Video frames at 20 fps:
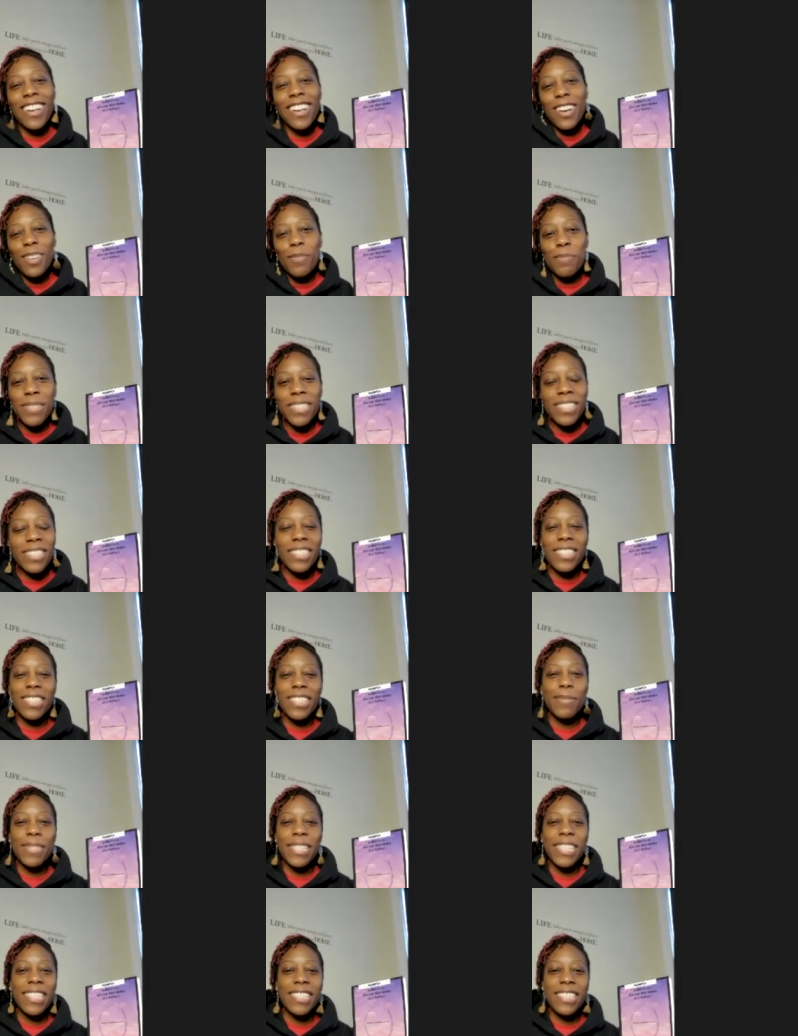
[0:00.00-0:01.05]
oh, business
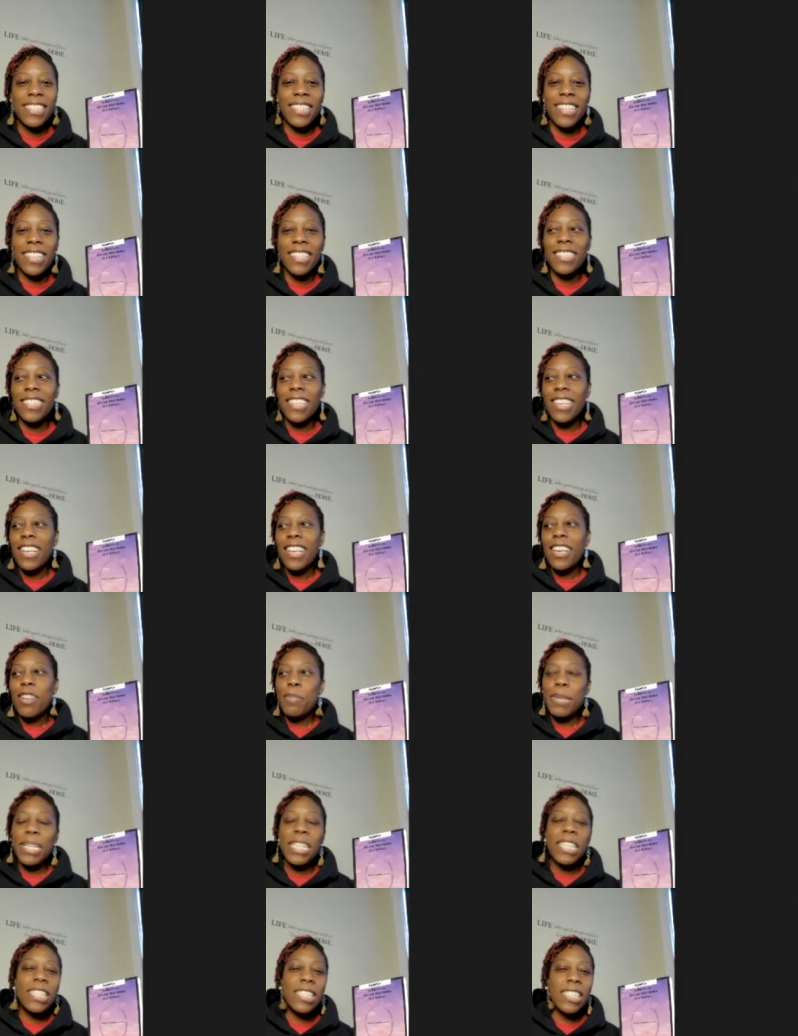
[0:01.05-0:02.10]
seems easy because
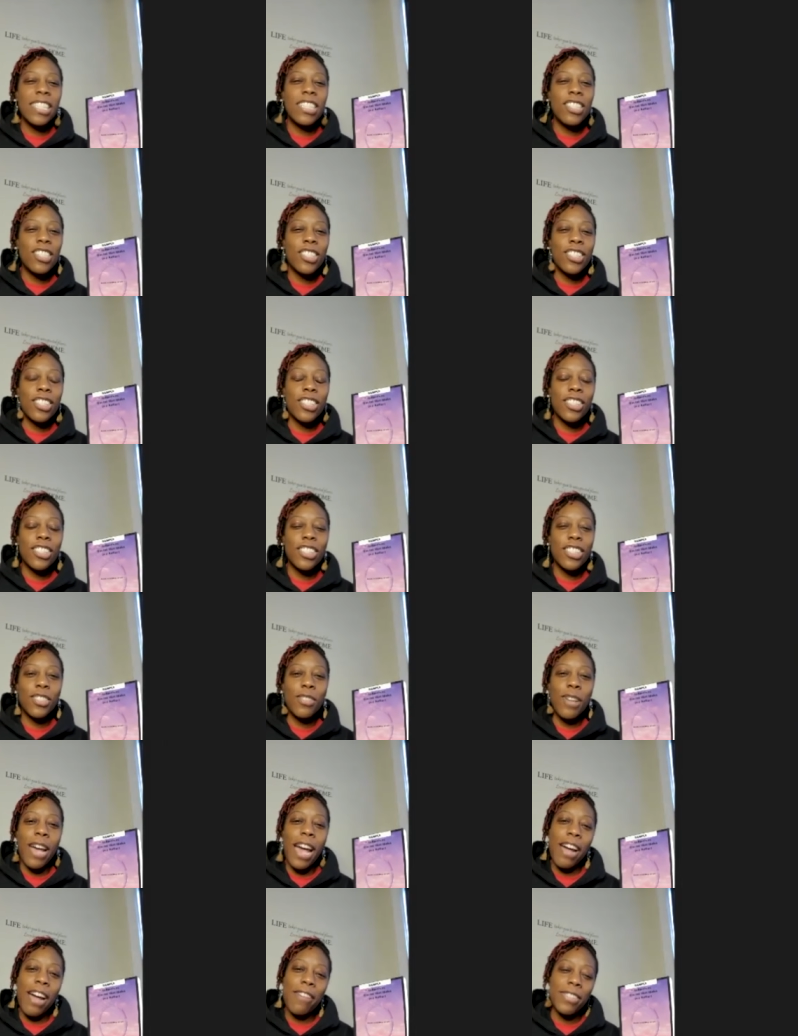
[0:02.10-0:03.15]
being a teacher,
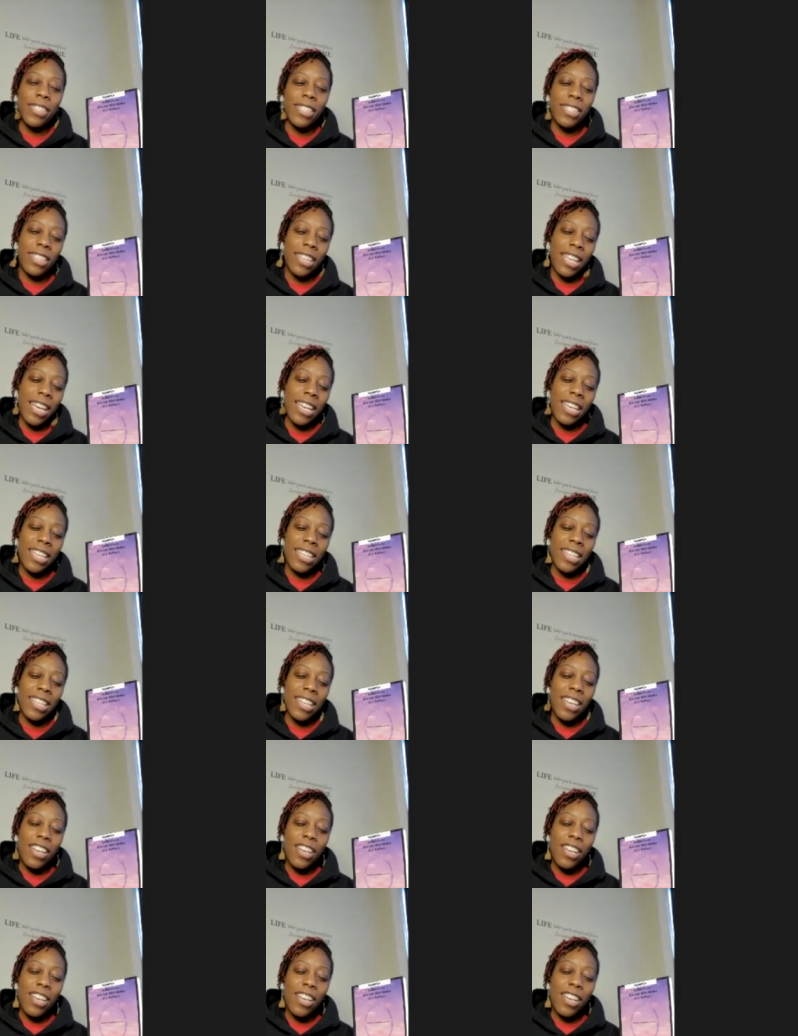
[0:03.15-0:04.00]
you have to like